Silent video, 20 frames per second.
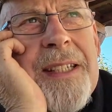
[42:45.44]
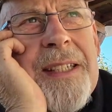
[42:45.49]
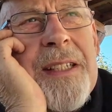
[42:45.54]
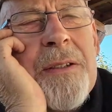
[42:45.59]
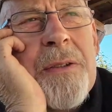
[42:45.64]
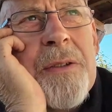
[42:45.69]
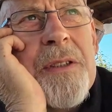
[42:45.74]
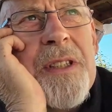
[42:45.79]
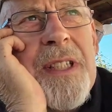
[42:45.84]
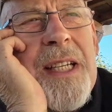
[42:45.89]

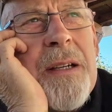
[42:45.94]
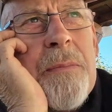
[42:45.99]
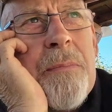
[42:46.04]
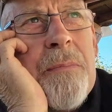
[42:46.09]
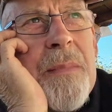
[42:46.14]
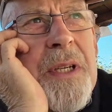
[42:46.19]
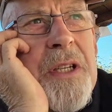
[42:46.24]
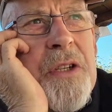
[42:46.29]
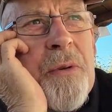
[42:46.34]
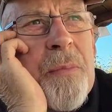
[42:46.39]
want to
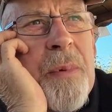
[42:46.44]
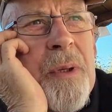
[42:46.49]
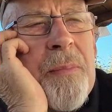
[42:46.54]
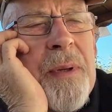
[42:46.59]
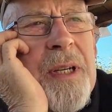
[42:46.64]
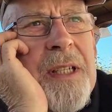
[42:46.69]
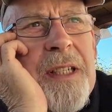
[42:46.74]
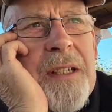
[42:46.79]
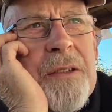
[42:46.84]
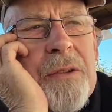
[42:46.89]
sound miserable,
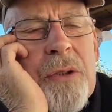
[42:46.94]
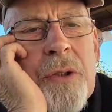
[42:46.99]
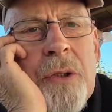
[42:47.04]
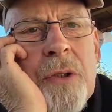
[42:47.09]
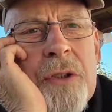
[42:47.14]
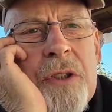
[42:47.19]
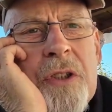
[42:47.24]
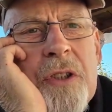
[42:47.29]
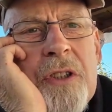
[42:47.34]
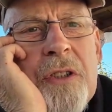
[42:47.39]
but I don't
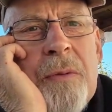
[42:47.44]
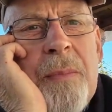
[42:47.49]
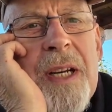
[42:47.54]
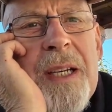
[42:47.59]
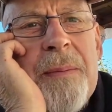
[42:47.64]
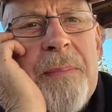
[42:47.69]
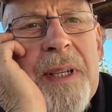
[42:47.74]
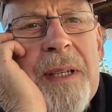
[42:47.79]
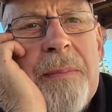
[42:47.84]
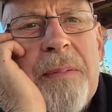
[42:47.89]
talk to too
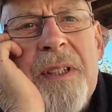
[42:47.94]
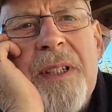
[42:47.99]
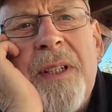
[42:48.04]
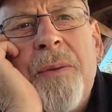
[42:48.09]
many people.